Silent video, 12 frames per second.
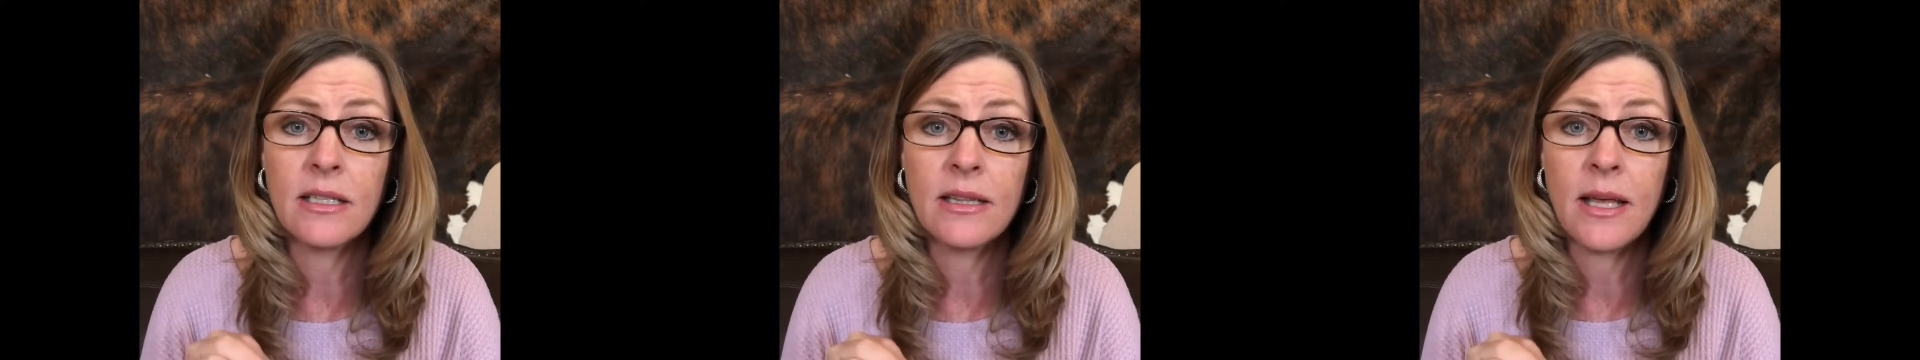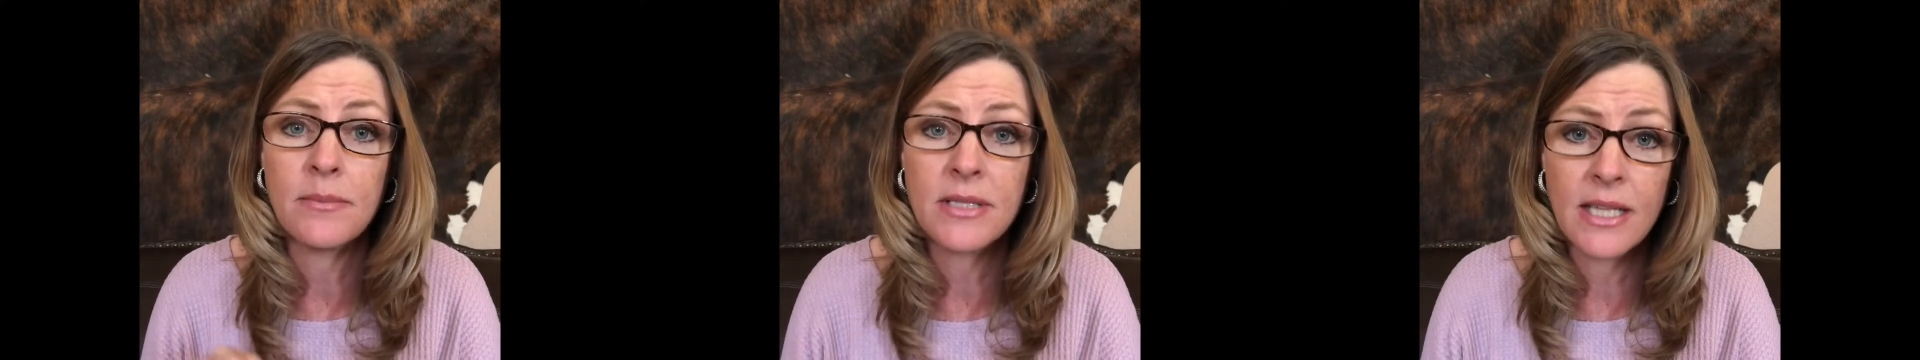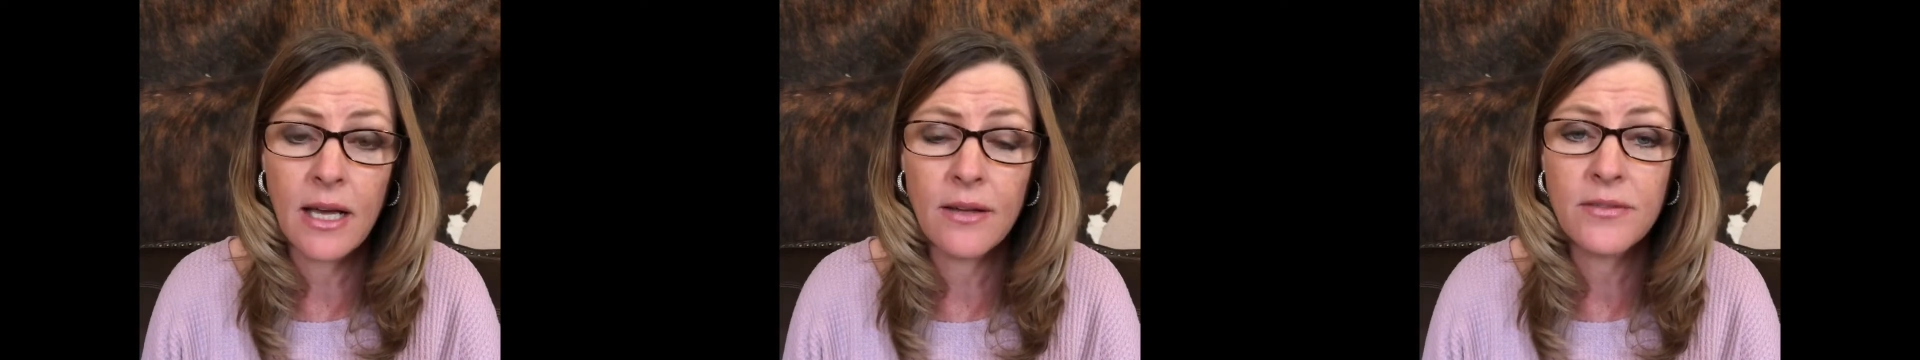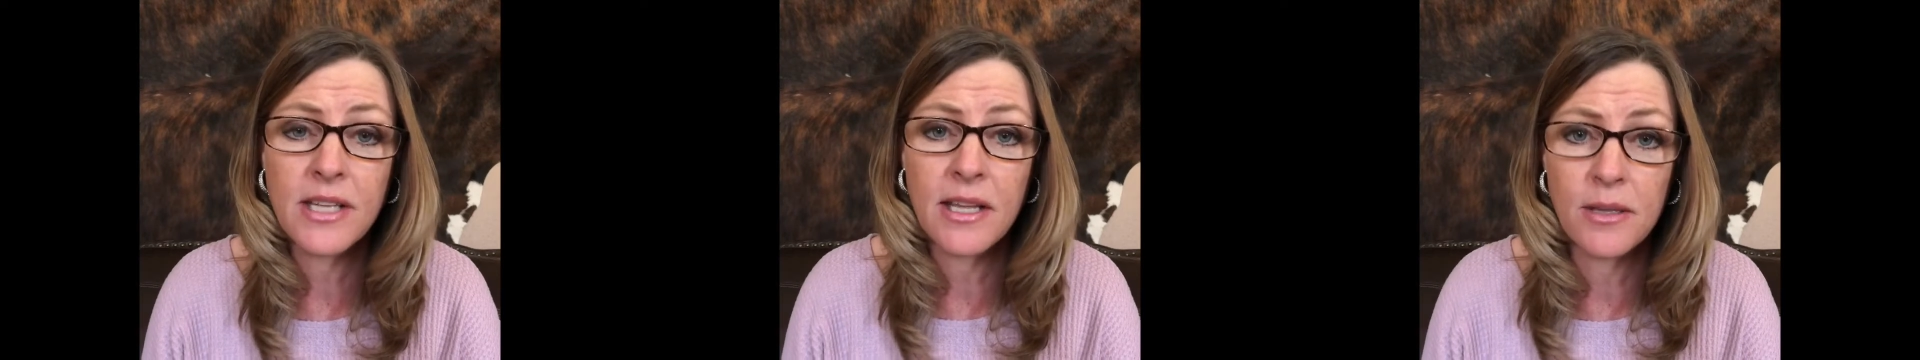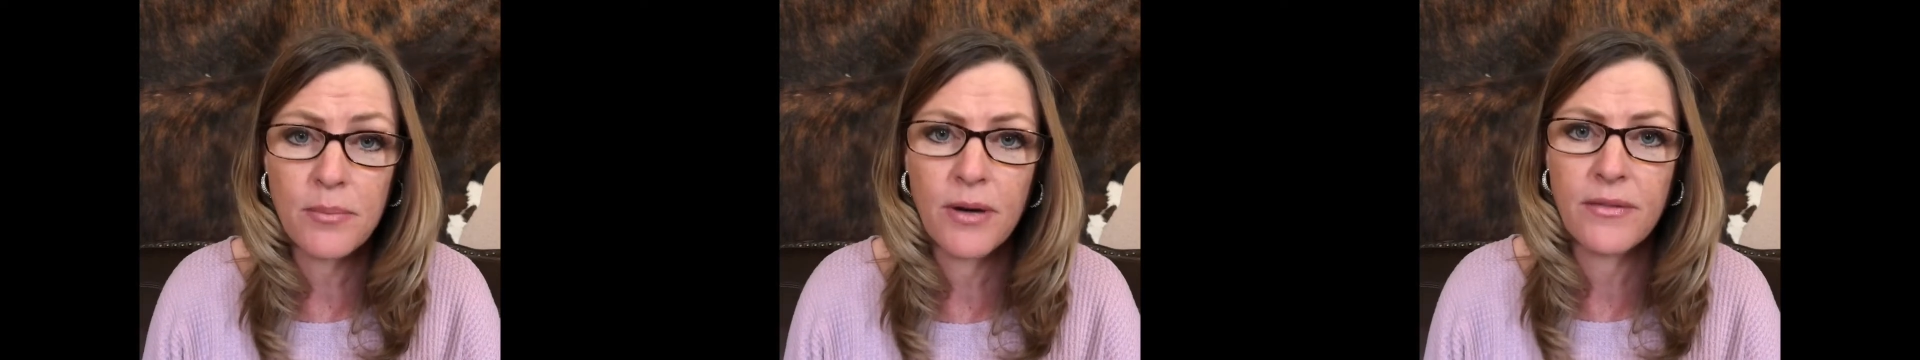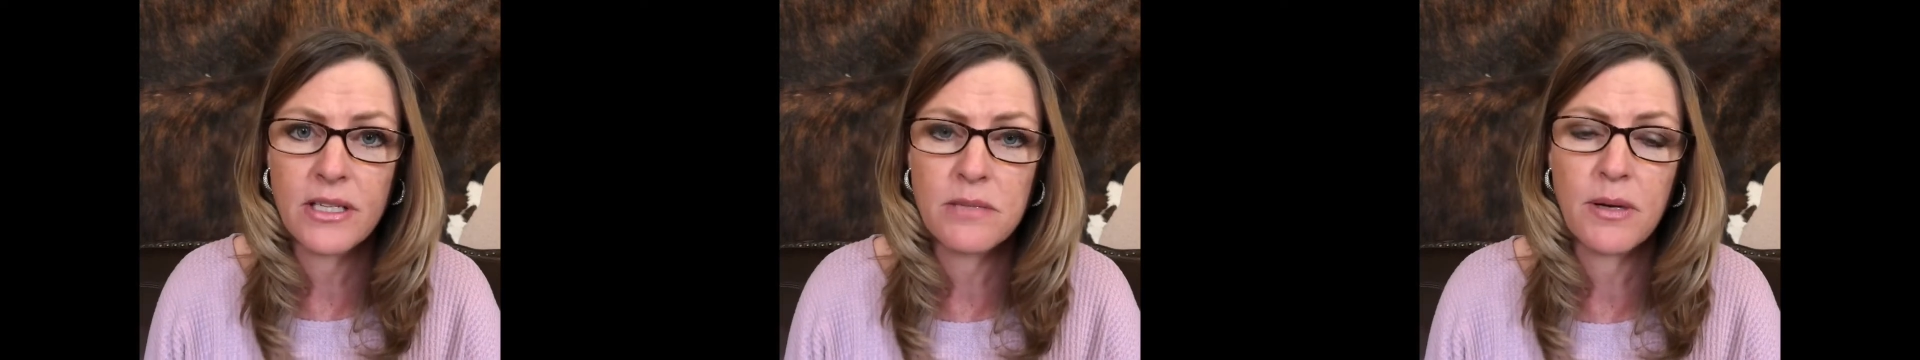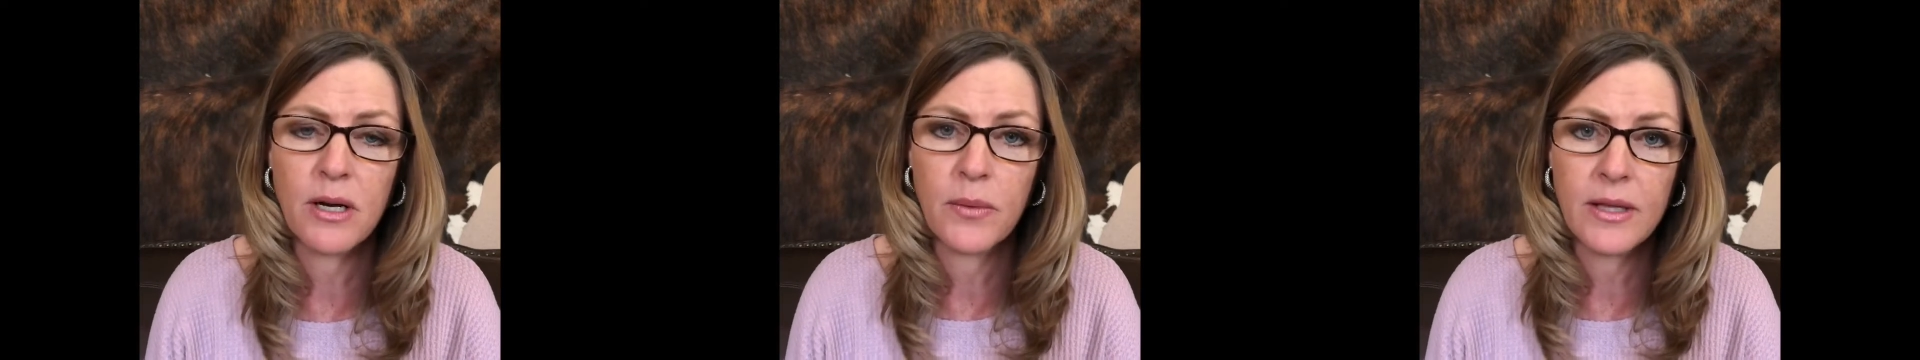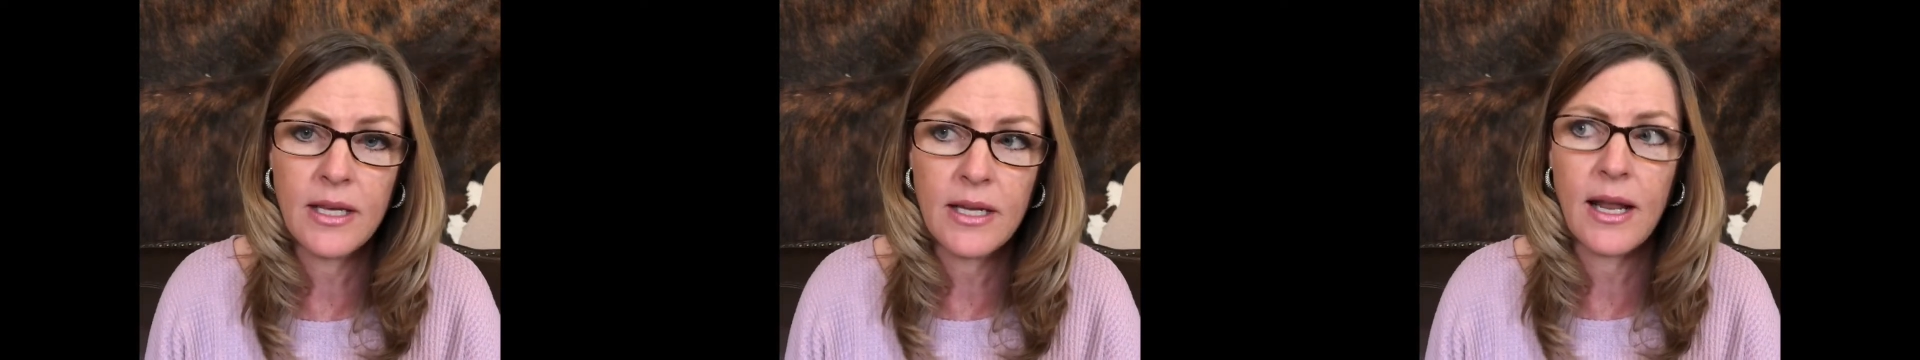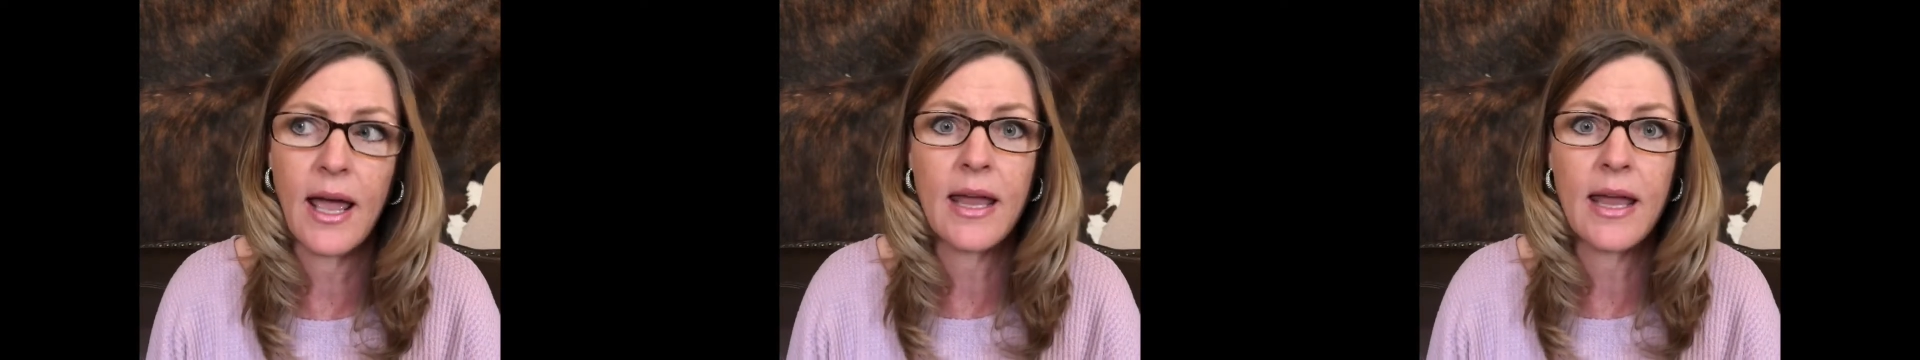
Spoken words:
themselves and the perfect spirit within.